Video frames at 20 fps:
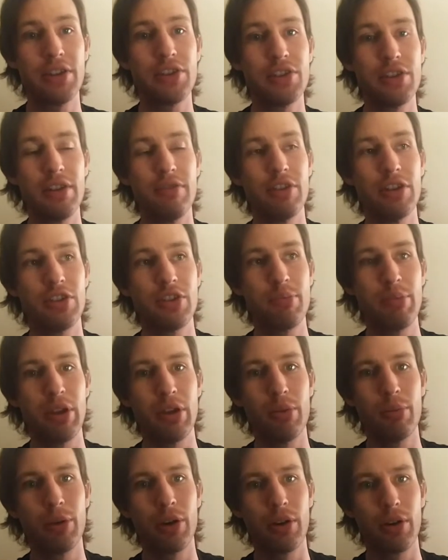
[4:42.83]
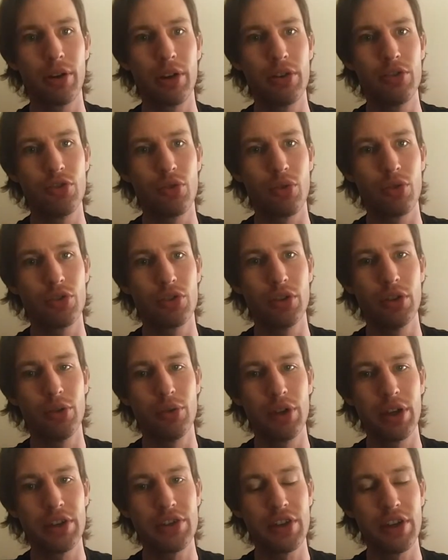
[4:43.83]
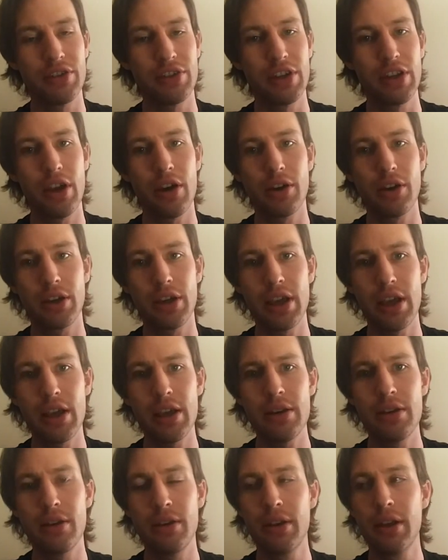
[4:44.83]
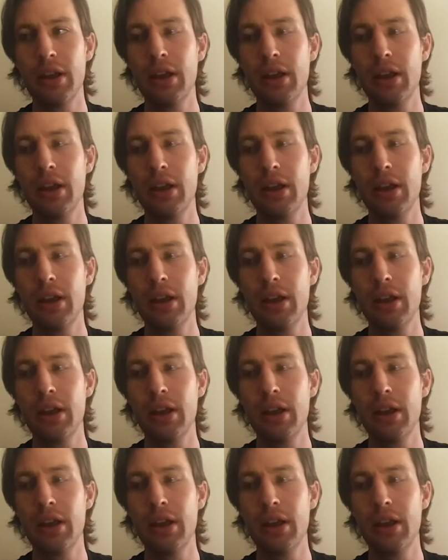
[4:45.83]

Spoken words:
Steven Spielberg and George Lucas as a young kid.